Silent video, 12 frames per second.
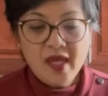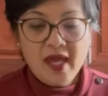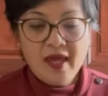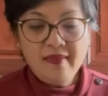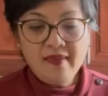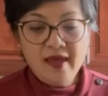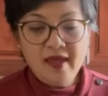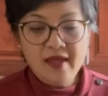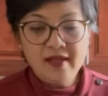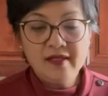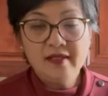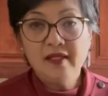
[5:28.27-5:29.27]
and
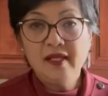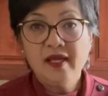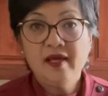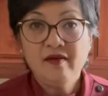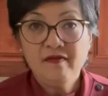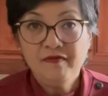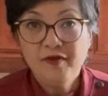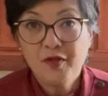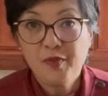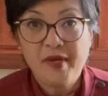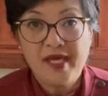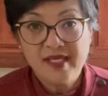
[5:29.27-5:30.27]
then if your
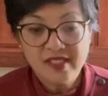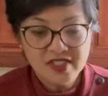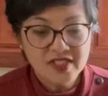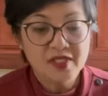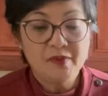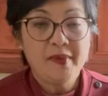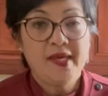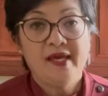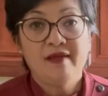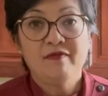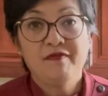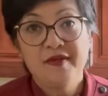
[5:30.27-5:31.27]
baking sheet
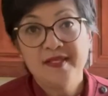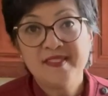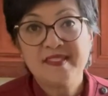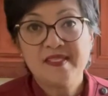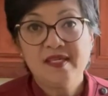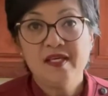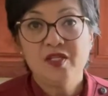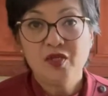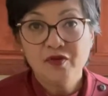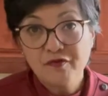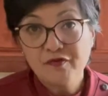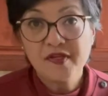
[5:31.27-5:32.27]
pan fits in your
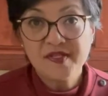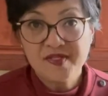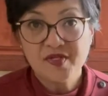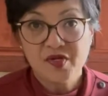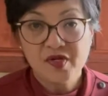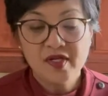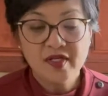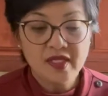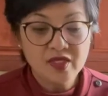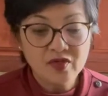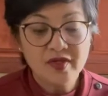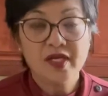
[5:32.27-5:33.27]
freezer, then
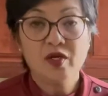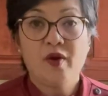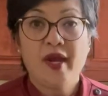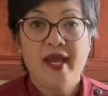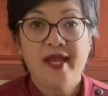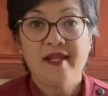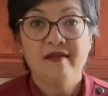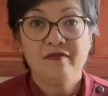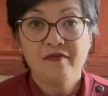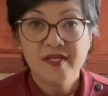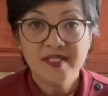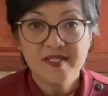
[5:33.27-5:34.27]
you can go ahead and
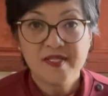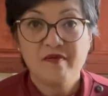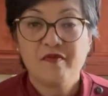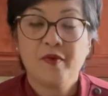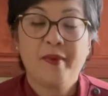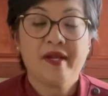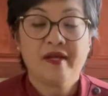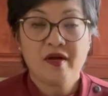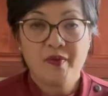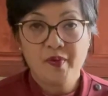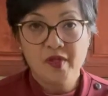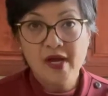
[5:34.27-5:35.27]
freeze them for about a
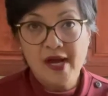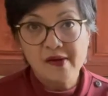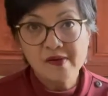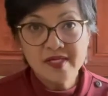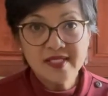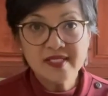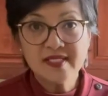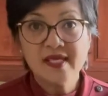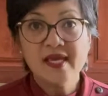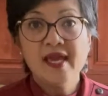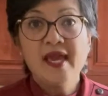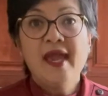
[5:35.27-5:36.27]
couple of hours,
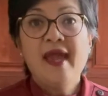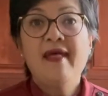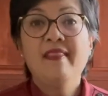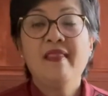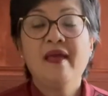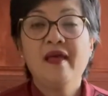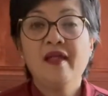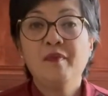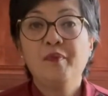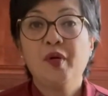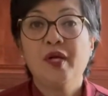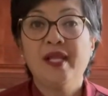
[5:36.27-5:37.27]
and then
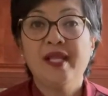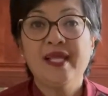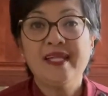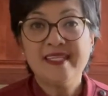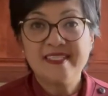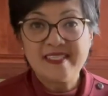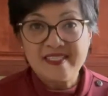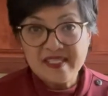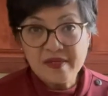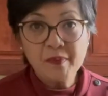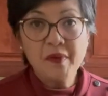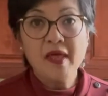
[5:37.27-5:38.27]
put it in a
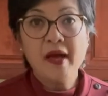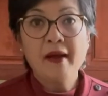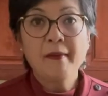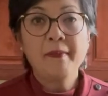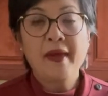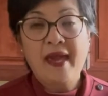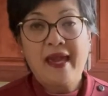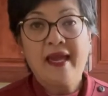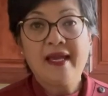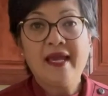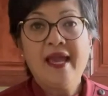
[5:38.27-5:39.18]
Ziploc bag.